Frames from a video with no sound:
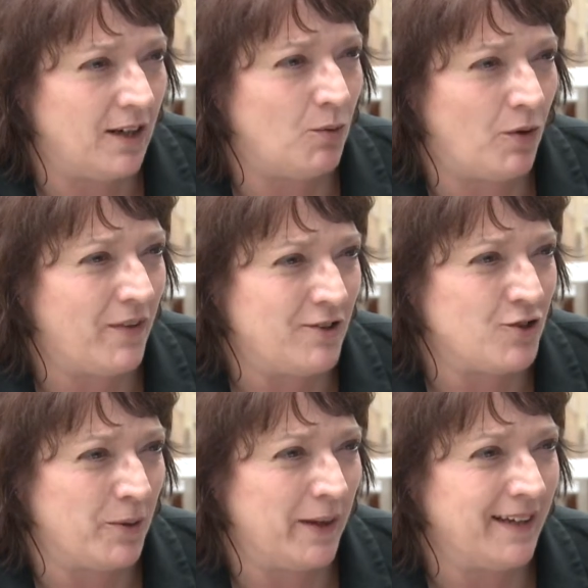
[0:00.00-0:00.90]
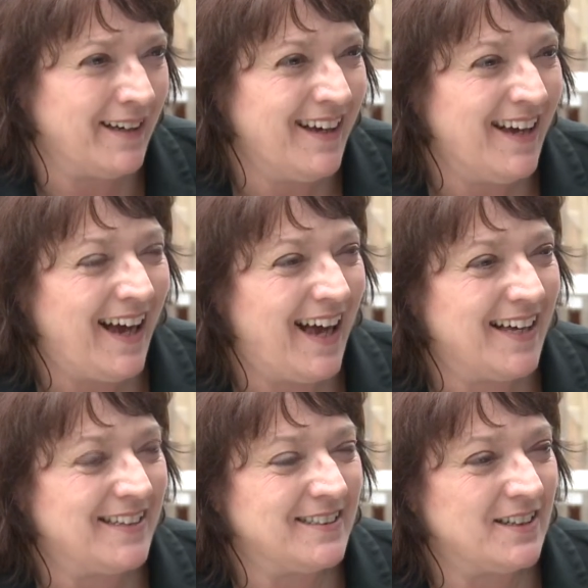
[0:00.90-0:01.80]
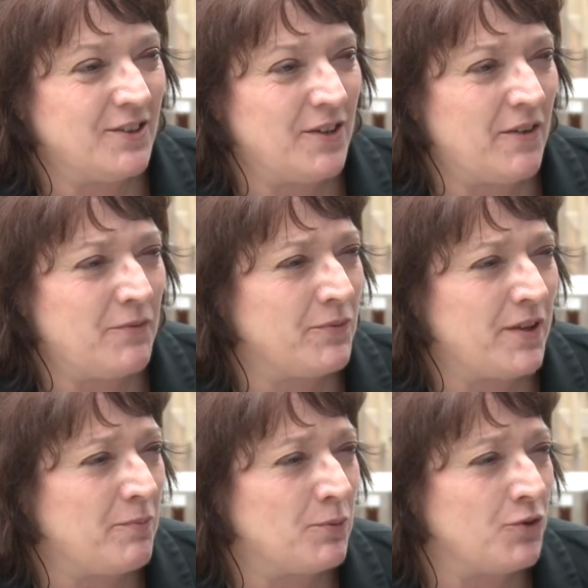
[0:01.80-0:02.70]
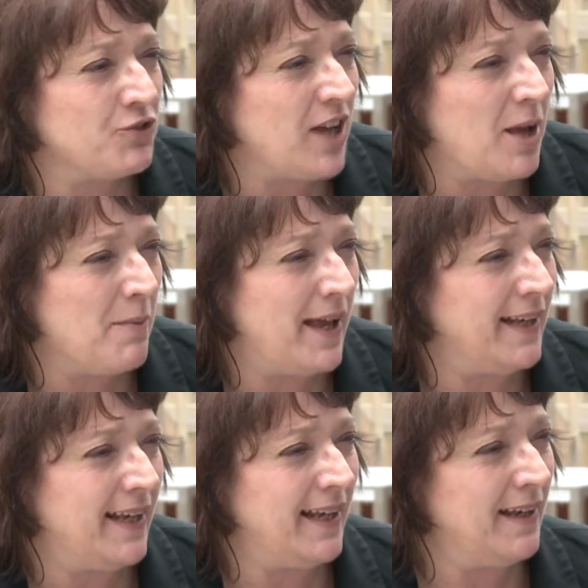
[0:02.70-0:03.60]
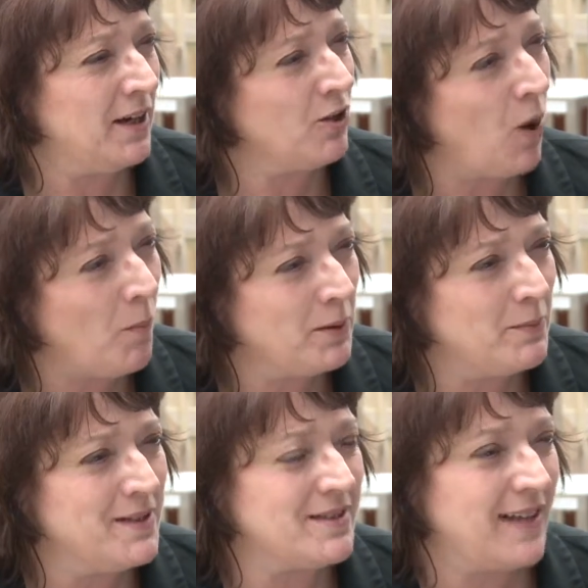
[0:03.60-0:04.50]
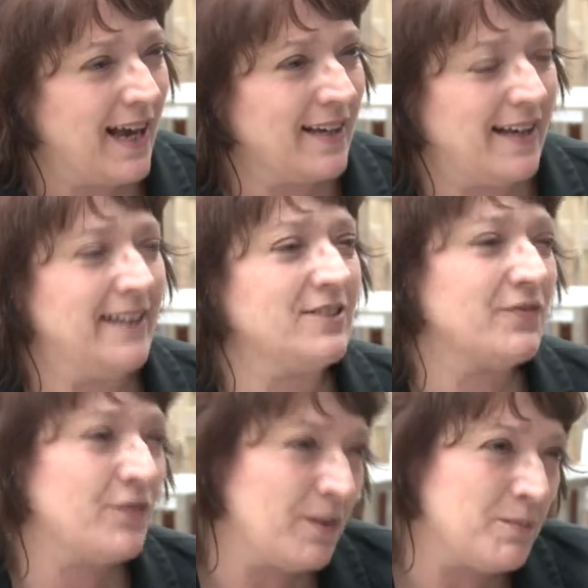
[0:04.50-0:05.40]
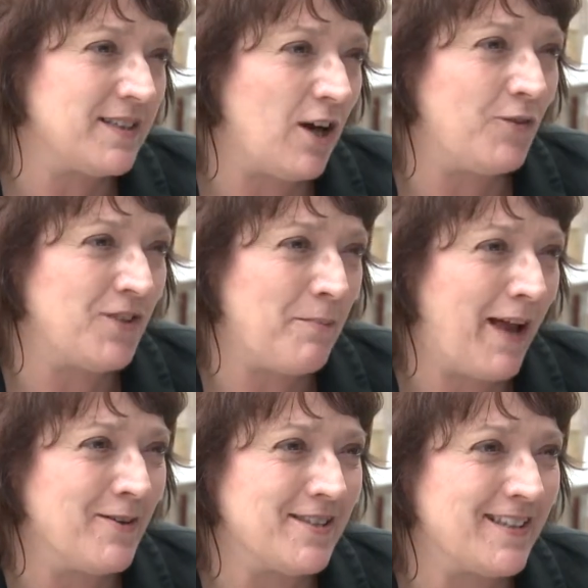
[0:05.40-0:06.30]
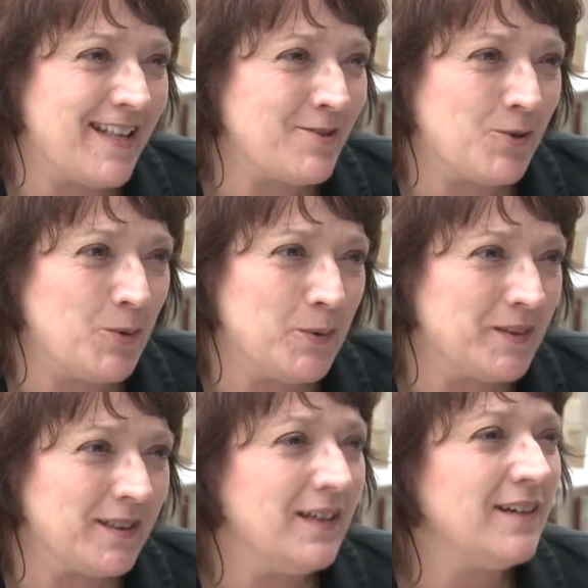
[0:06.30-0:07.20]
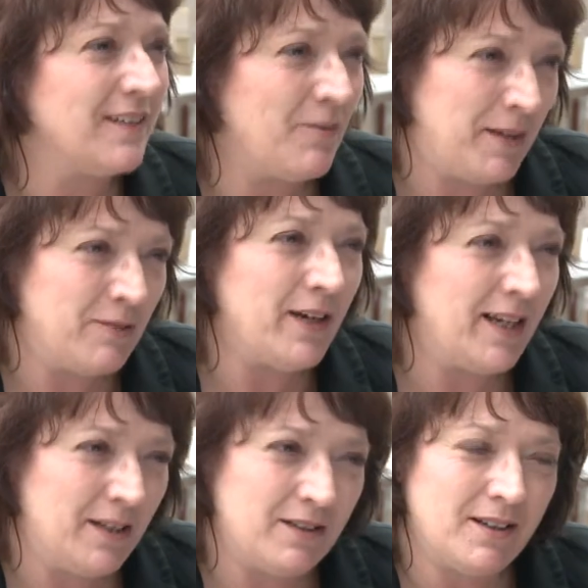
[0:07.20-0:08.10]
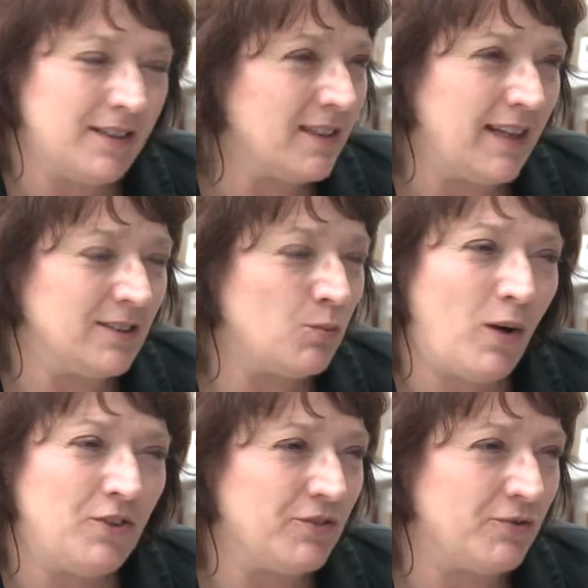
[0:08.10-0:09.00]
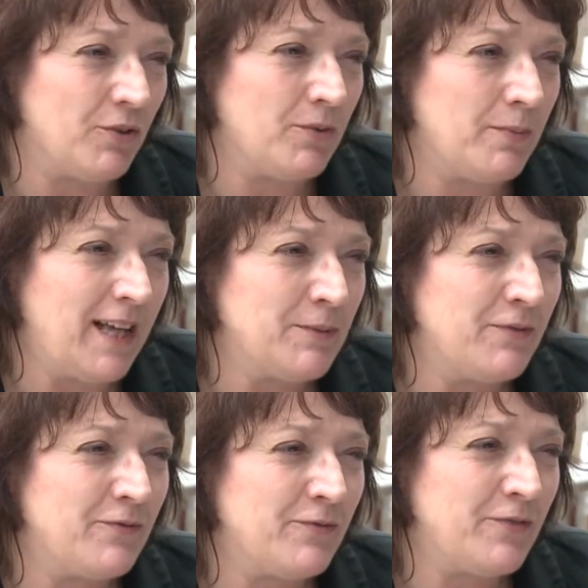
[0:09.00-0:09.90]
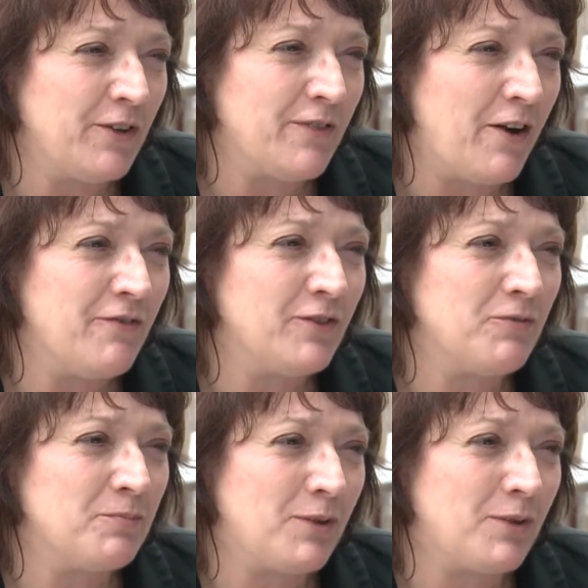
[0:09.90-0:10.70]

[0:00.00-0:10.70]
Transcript: know what they're doing. And, you know, they've brought so many compliments and accolades for themselves, their parents and their schools. They've been really, it's wonderful. It makes me feel very full of